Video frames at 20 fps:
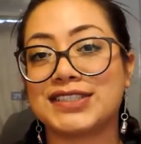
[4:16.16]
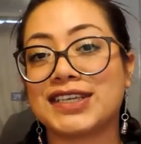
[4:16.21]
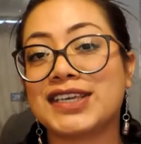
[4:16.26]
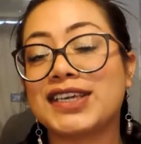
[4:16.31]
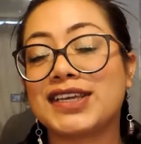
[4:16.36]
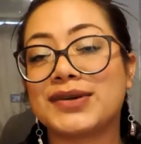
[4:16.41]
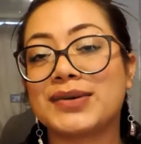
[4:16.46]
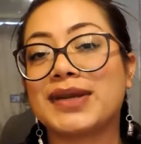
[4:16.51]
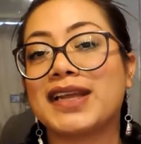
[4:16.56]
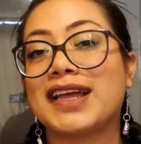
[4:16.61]

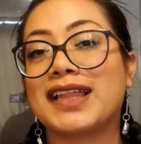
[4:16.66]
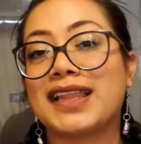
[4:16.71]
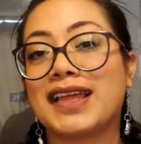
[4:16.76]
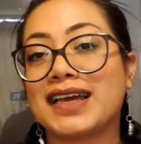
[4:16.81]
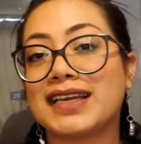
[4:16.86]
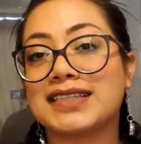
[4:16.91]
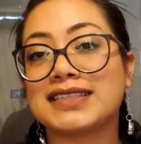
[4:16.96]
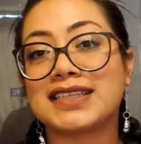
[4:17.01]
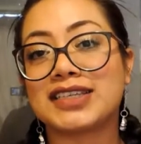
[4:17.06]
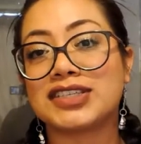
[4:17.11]
he
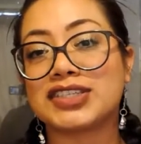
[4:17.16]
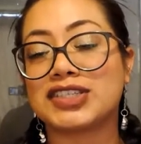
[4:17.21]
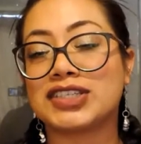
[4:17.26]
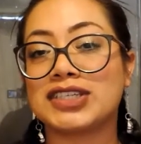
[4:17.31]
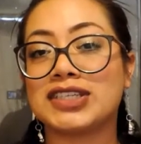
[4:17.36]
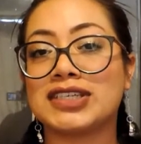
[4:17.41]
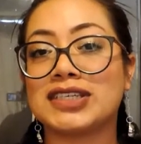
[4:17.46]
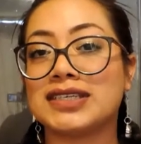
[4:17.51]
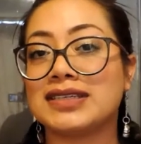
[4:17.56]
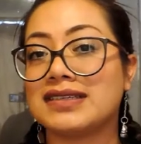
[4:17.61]
realized that
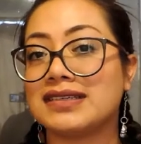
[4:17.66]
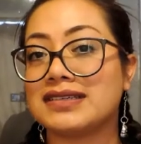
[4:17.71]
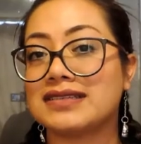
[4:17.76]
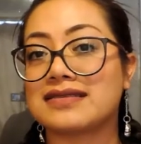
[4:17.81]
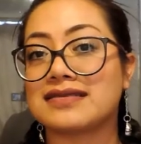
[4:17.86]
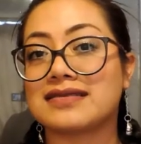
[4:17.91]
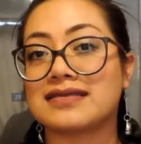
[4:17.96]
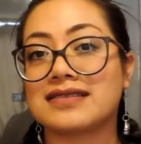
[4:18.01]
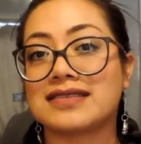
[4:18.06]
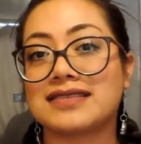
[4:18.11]
she
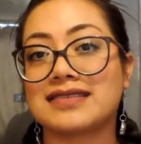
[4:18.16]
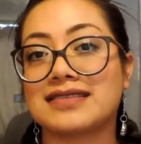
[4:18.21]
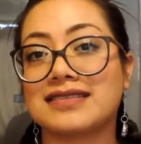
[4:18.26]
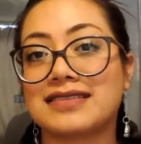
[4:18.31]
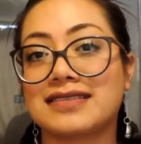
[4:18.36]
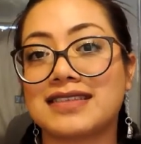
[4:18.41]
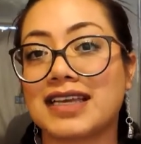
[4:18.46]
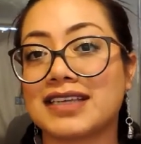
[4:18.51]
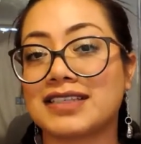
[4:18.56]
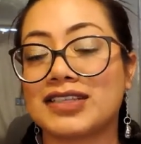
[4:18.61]

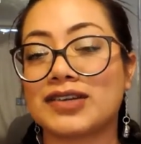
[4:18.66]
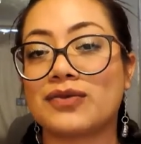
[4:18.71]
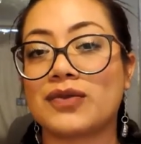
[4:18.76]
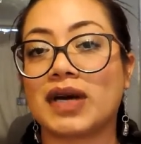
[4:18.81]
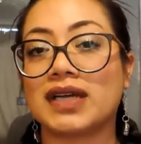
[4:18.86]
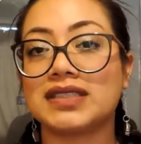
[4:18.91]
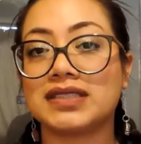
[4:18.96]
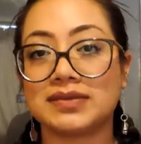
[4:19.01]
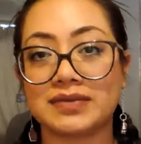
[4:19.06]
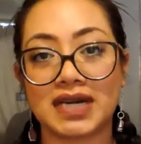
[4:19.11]
doesn't
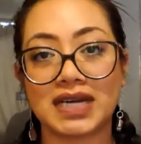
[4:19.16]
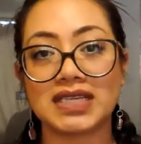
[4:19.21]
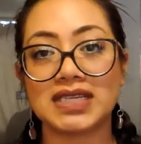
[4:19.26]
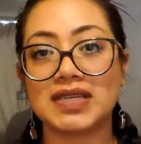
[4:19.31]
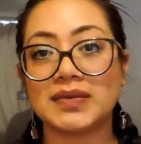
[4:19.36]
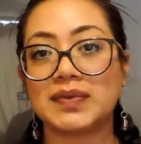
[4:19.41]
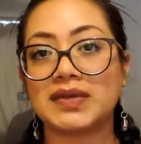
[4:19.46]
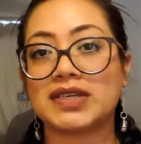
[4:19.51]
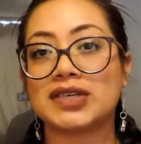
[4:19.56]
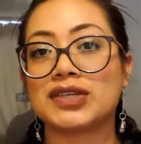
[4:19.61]
want the
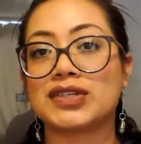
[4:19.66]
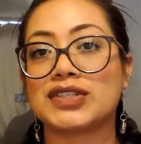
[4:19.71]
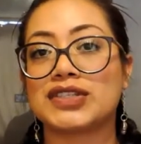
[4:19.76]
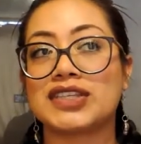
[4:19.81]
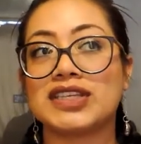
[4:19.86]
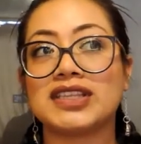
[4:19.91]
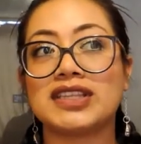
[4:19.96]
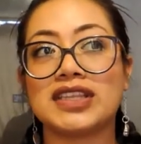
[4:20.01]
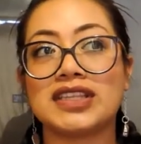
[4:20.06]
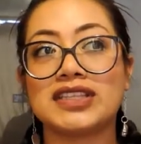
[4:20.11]
money because
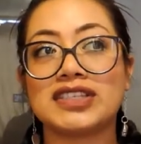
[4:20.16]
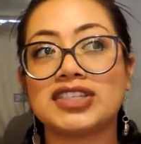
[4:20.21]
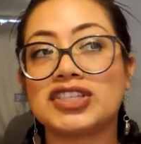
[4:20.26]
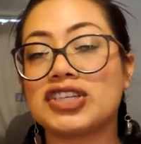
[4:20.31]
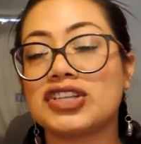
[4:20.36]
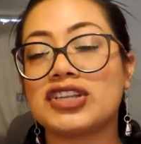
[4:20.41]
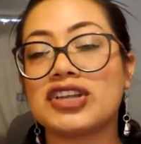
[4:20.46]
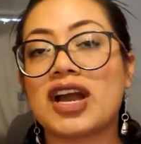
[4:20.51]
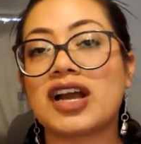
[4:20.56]
she